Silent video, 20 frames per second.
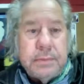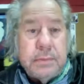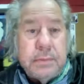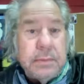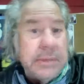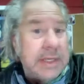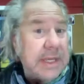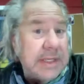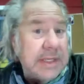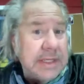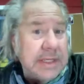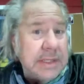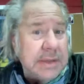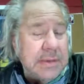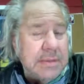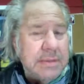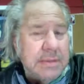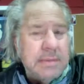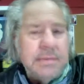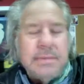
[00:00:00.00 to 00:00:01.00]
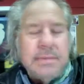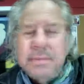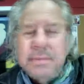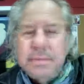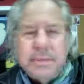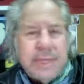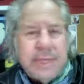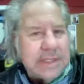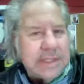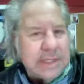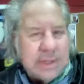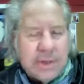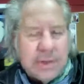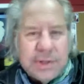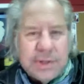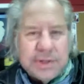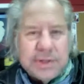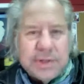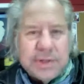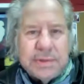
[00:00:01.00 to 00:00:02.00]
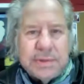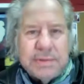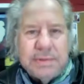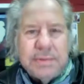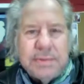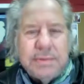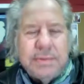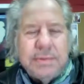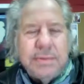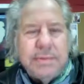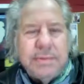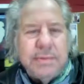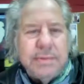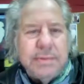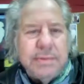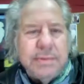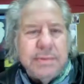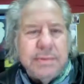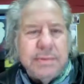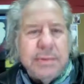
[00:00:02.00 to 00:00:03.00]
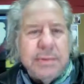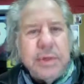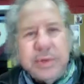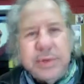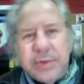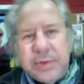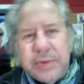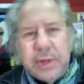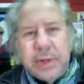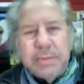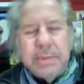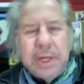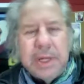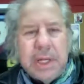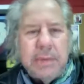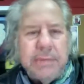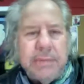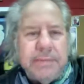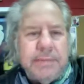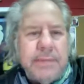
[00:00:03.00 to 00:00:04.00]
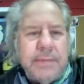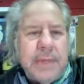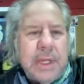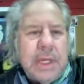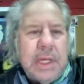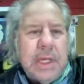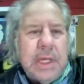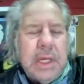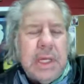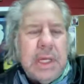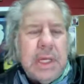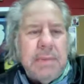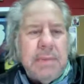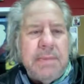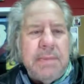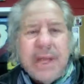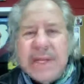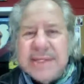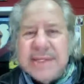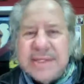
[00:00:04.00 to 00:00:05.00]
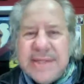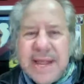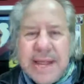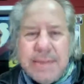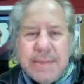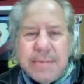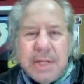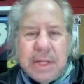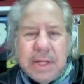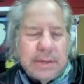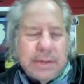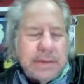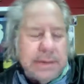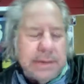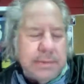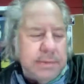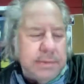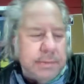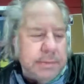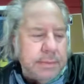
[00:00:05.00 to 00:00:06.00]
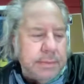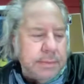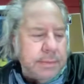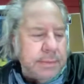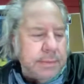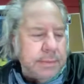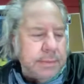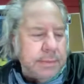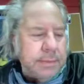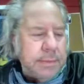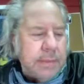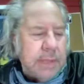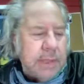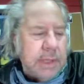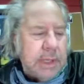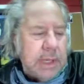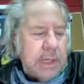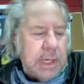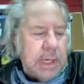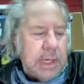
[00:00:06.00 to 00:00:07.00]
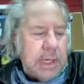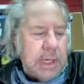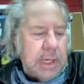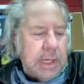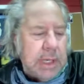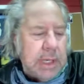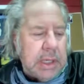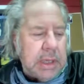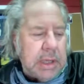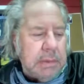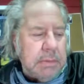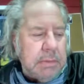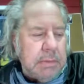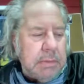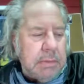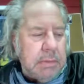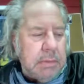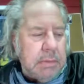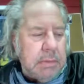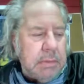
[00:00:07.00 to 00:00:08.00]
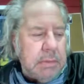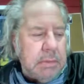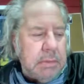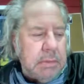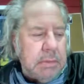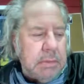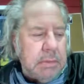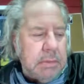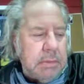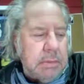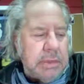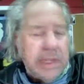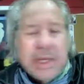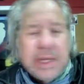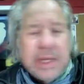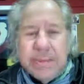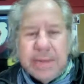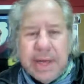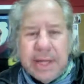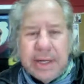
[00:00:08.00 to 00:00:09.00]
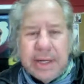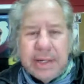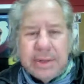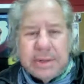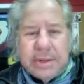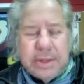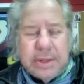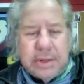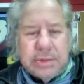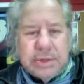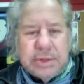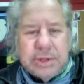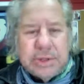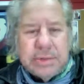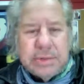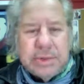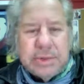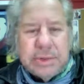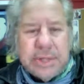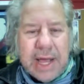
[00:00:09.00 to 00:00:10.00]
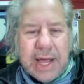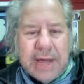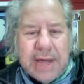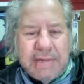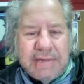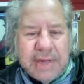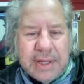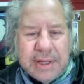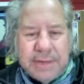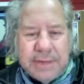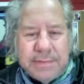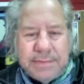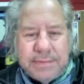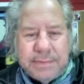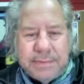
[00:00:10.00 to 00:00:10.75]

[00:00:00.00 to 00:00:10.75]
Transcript: Does it? That's the question. You tell me. Make a statement. Think about it. Don't just dive in.